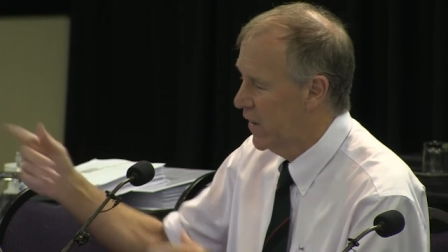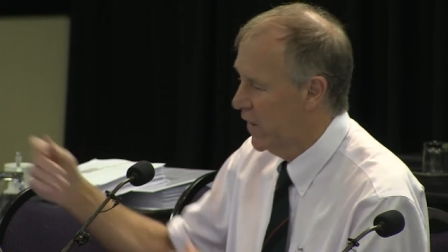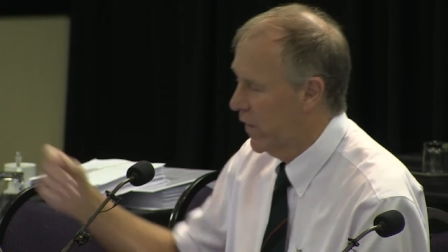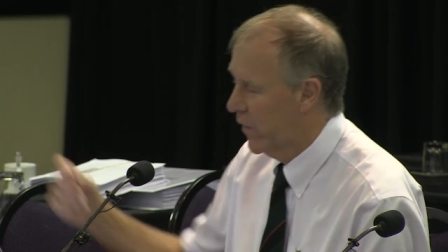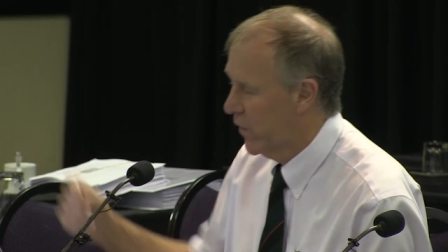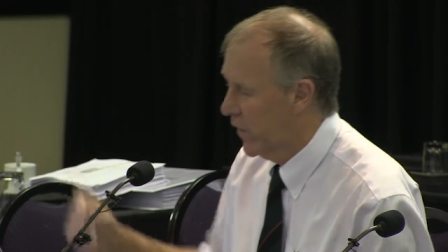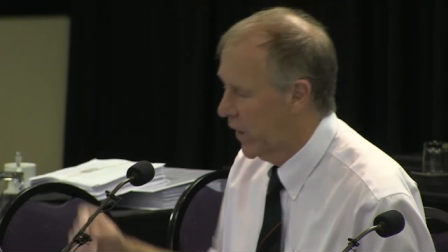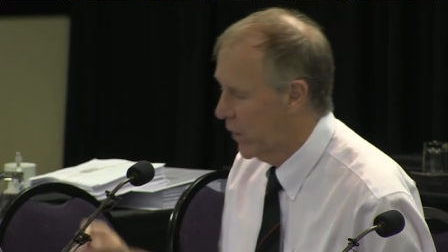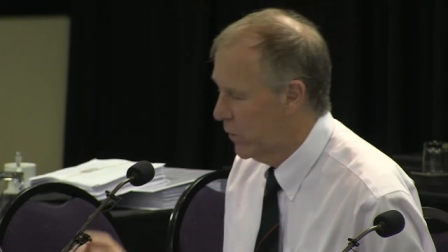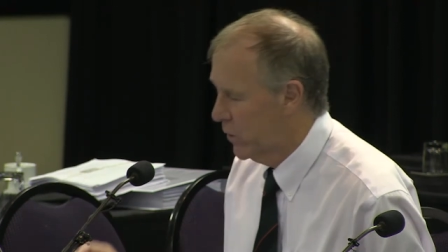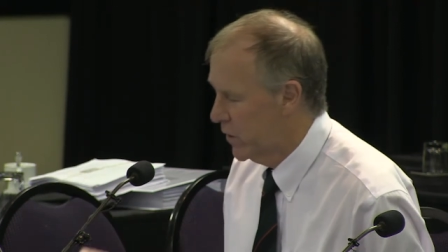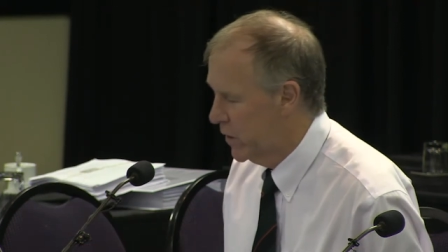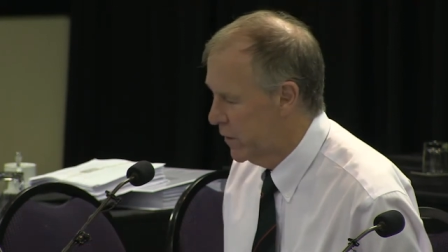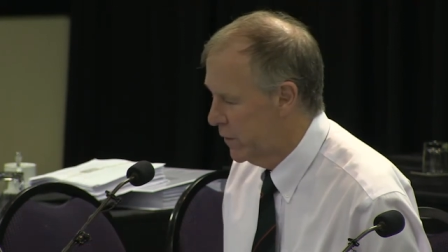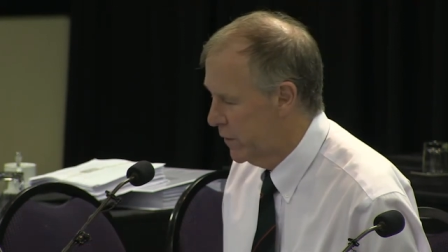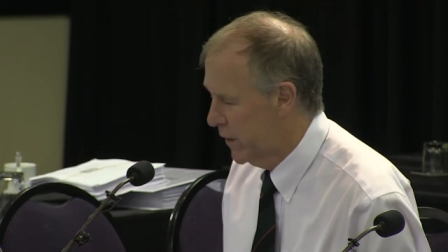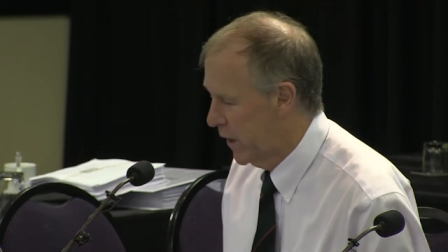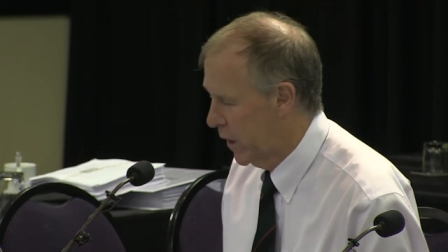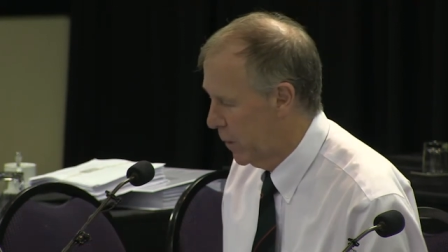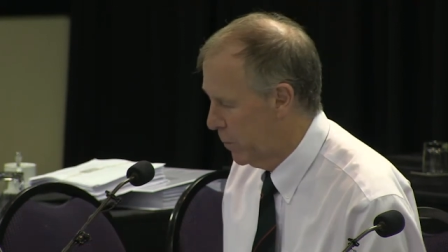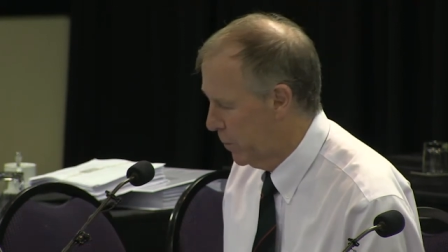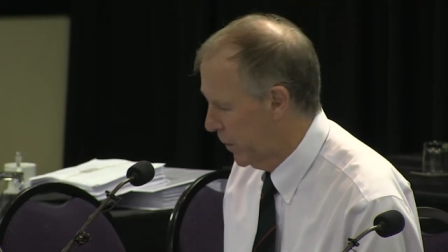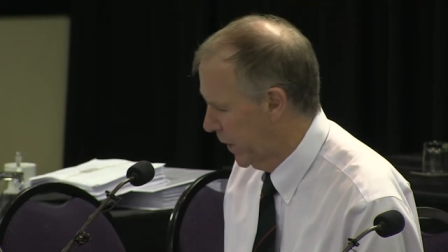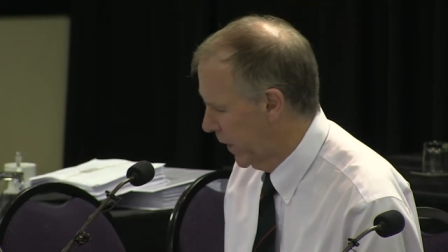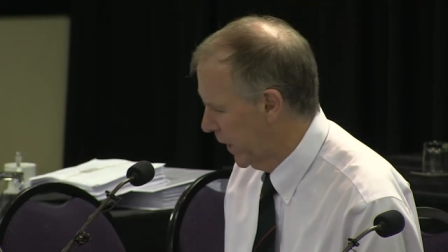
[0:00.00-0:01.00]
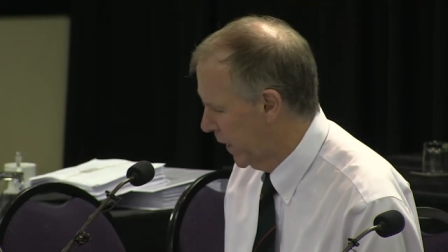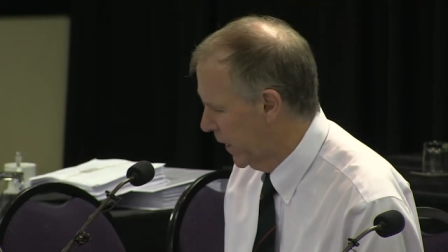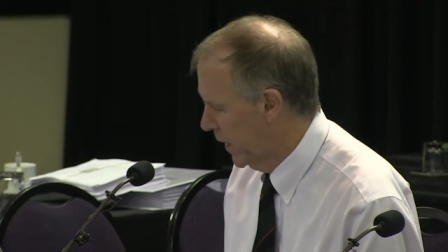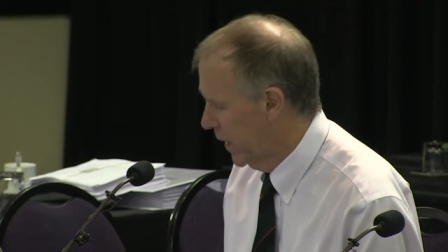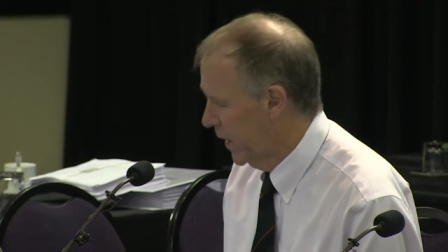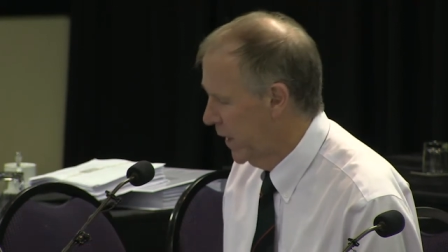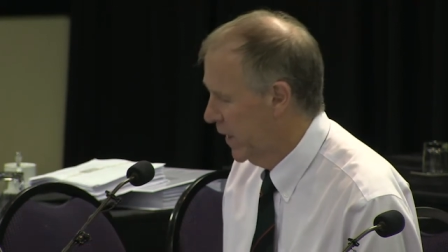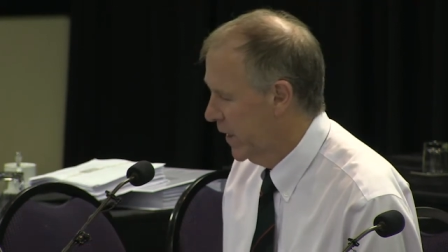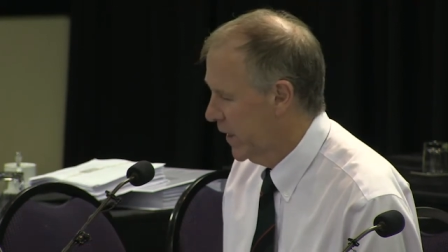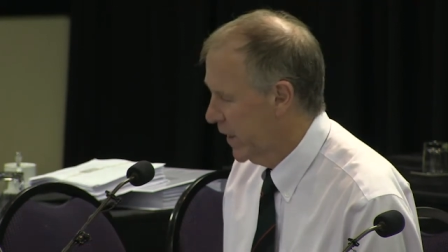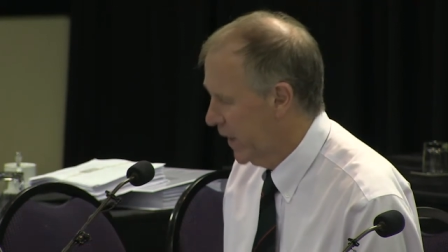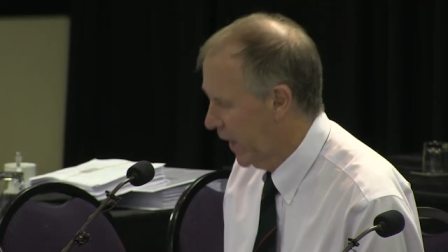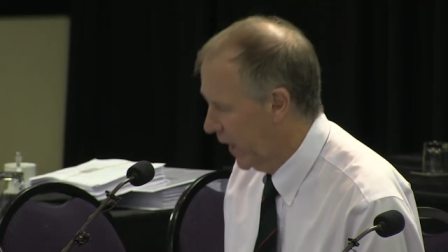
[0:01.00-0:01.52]
that they were developing
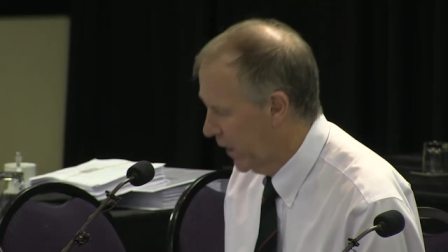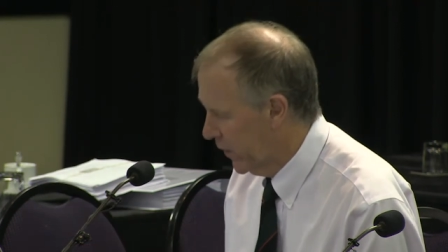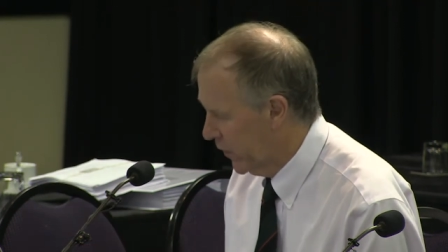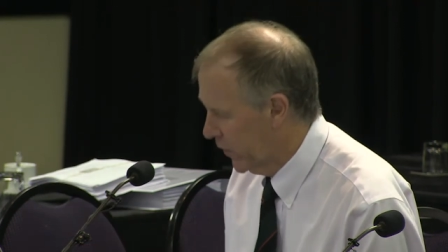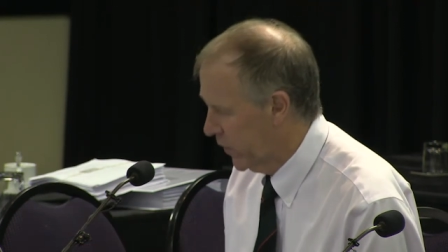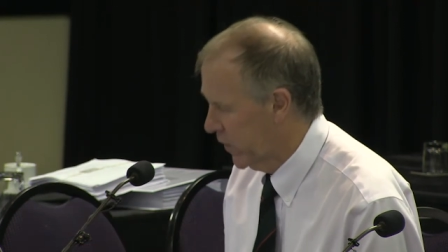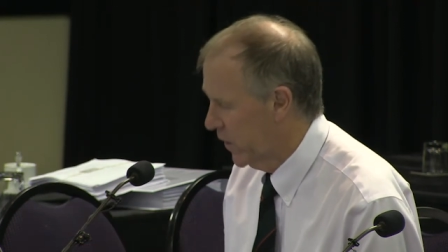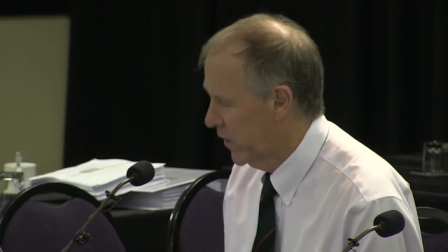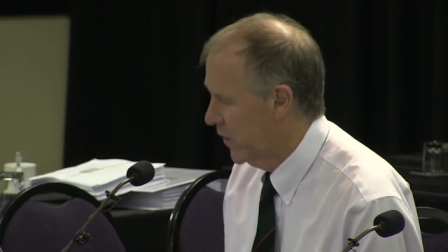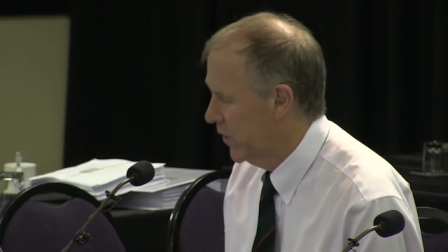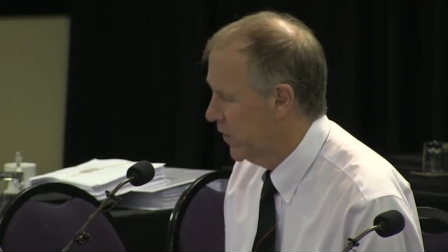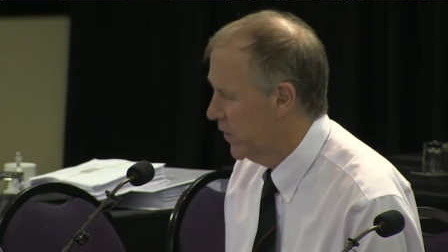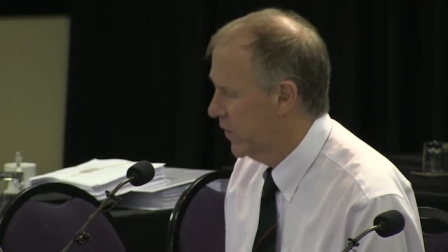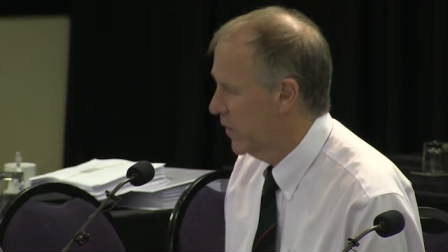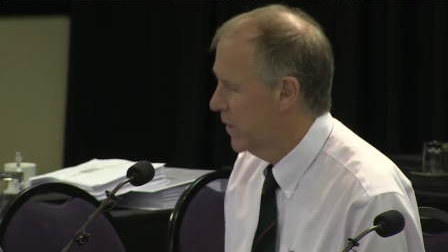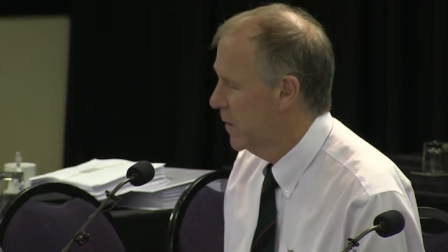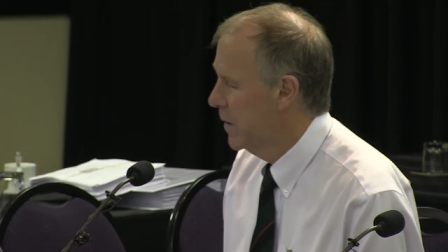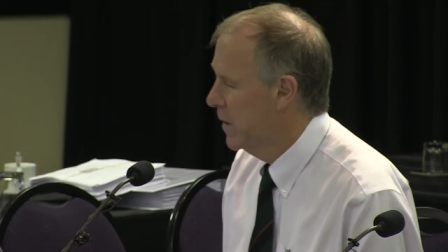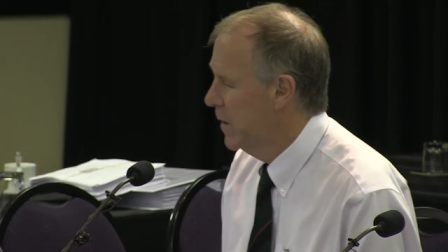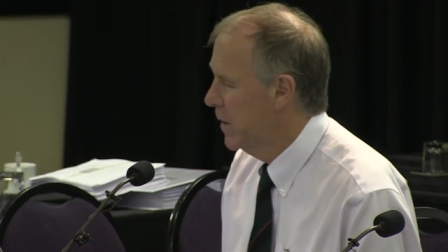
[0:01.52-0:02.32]
cancers.